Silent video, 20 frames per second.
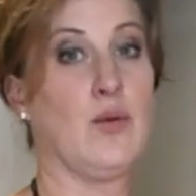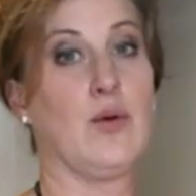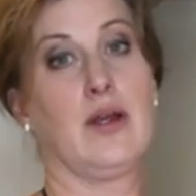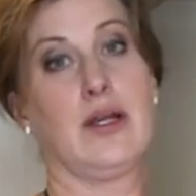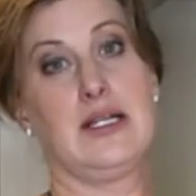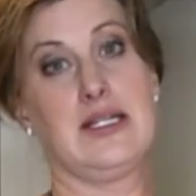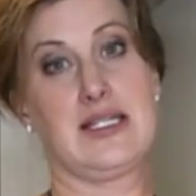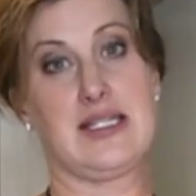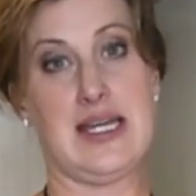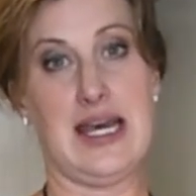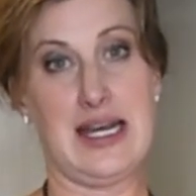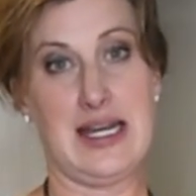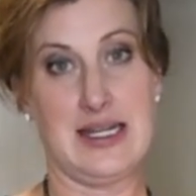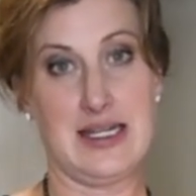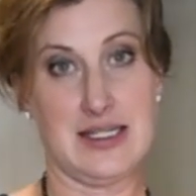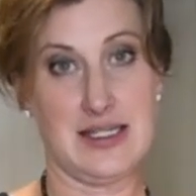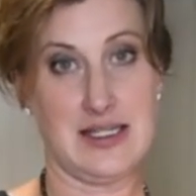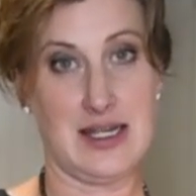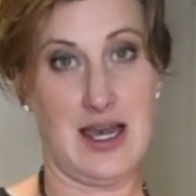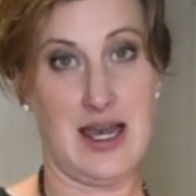We're going to set it
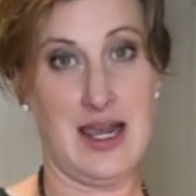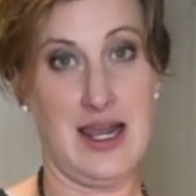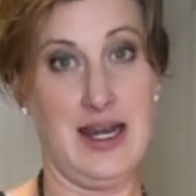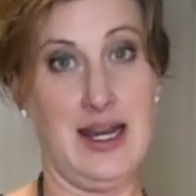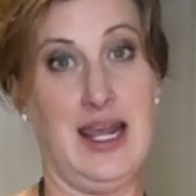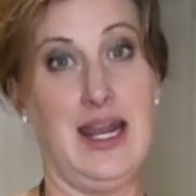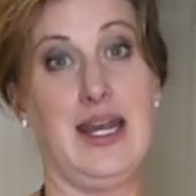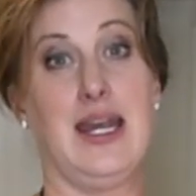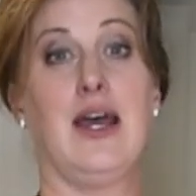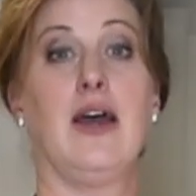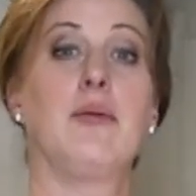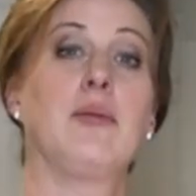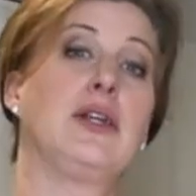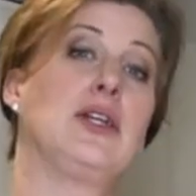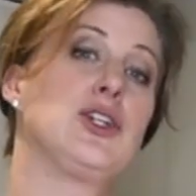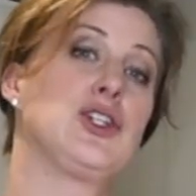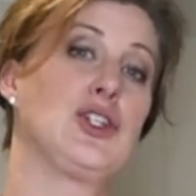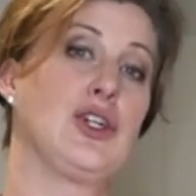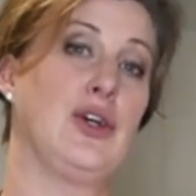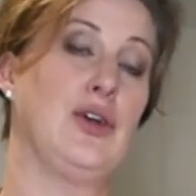aside, and now I'm going
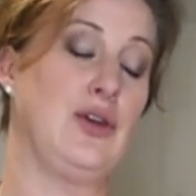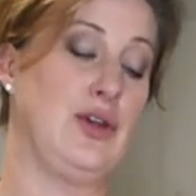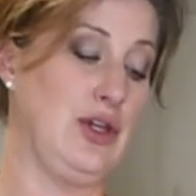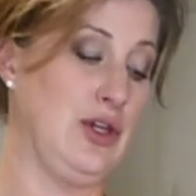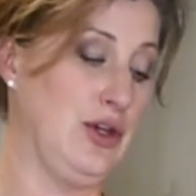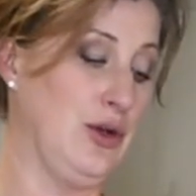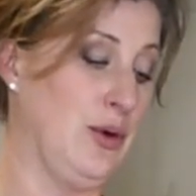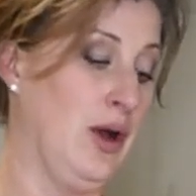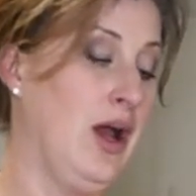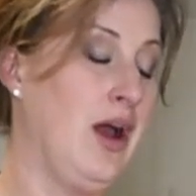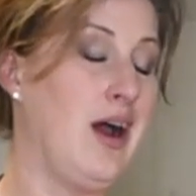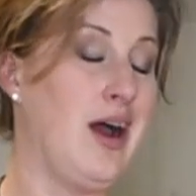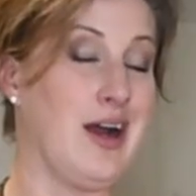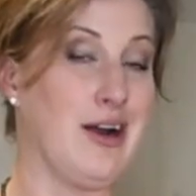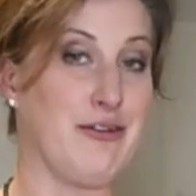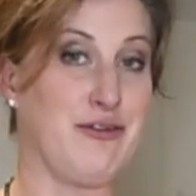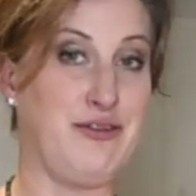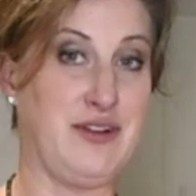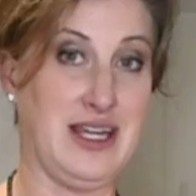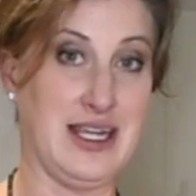to show you
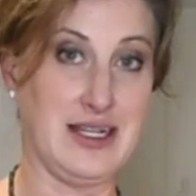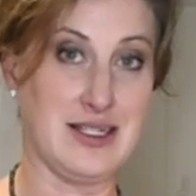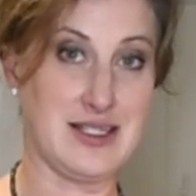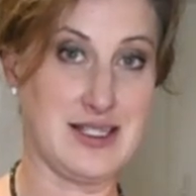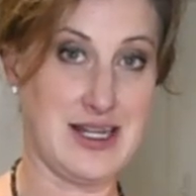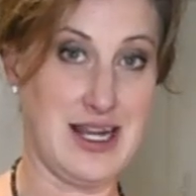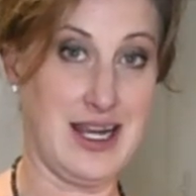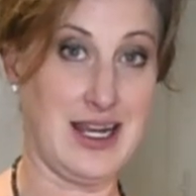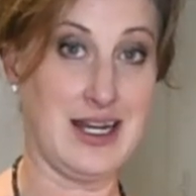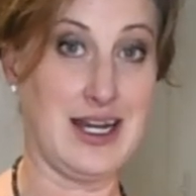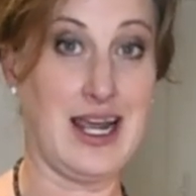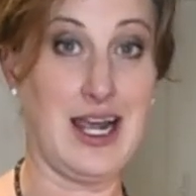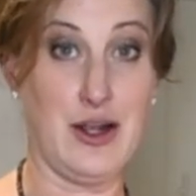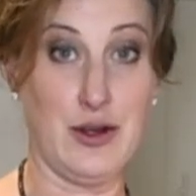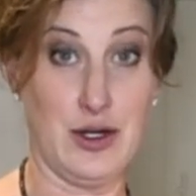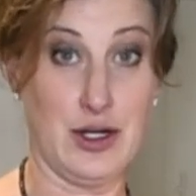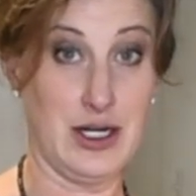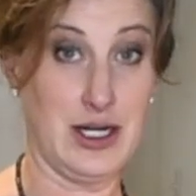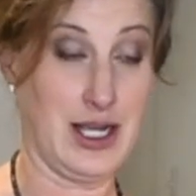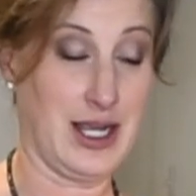our flank steak and how
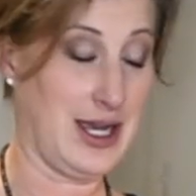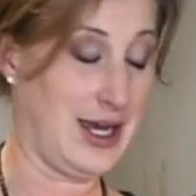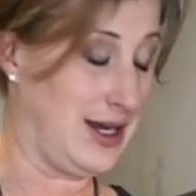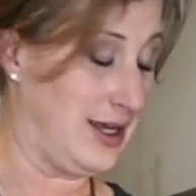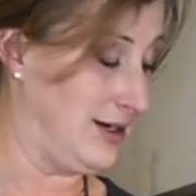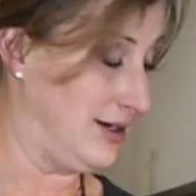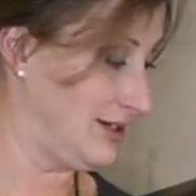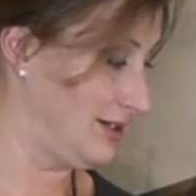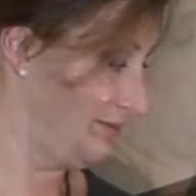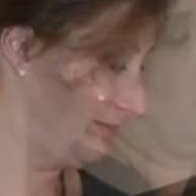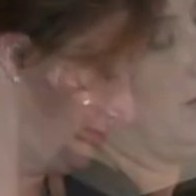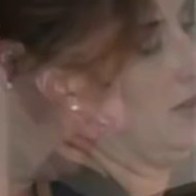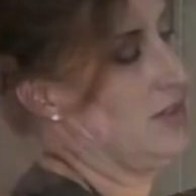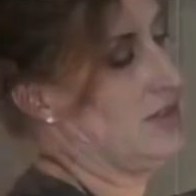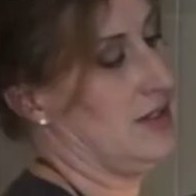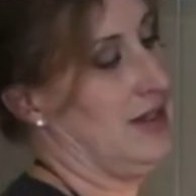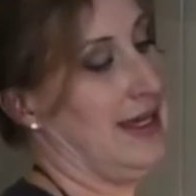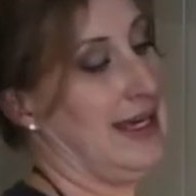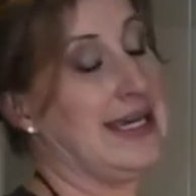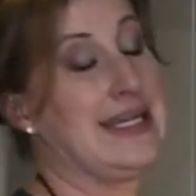you're going to cut it.
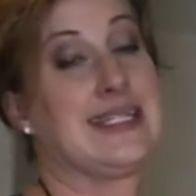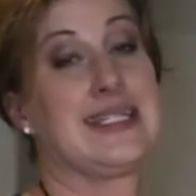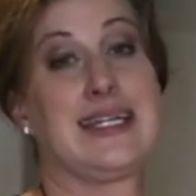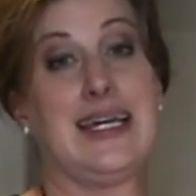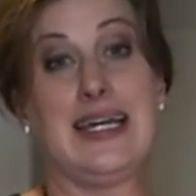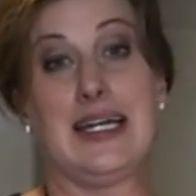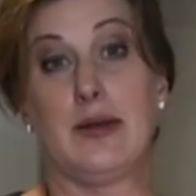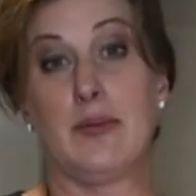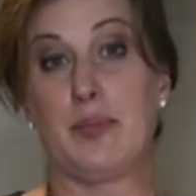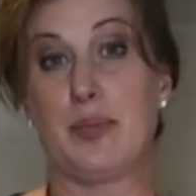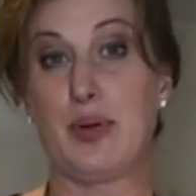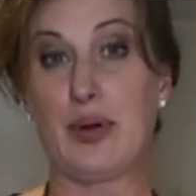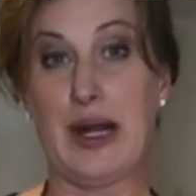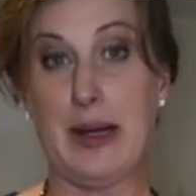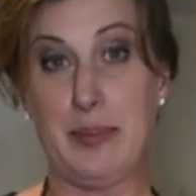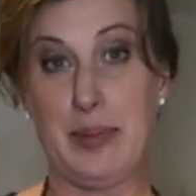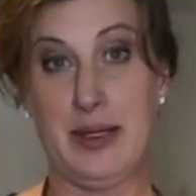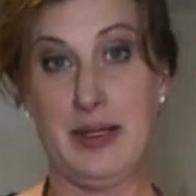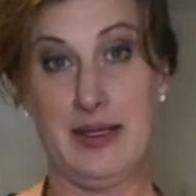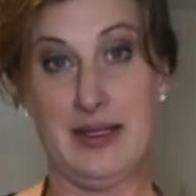So like I said,
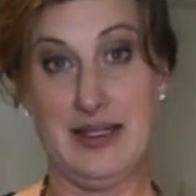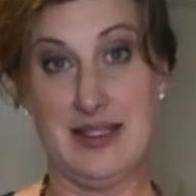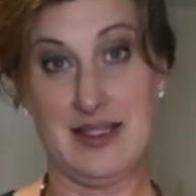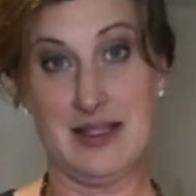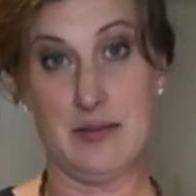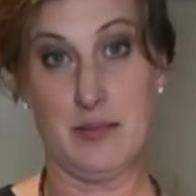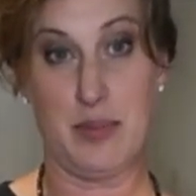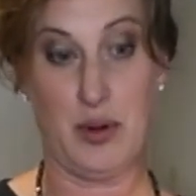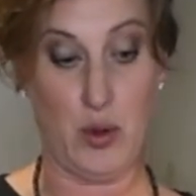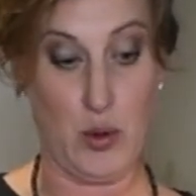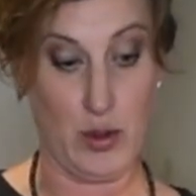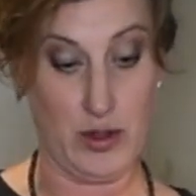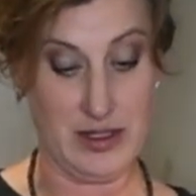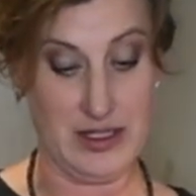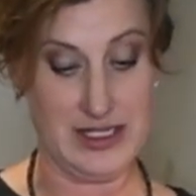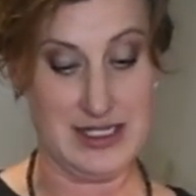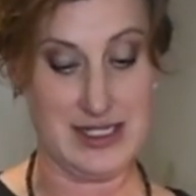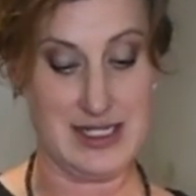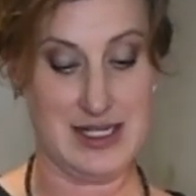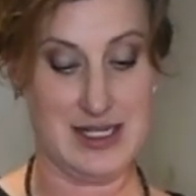prep is
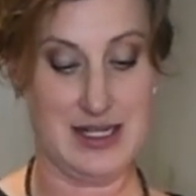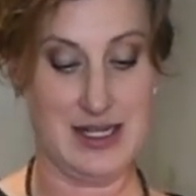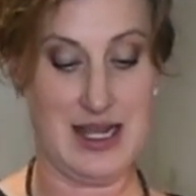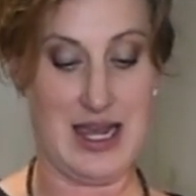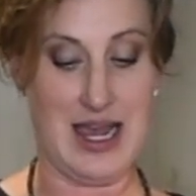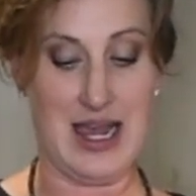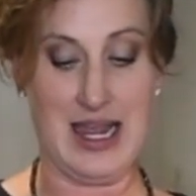important.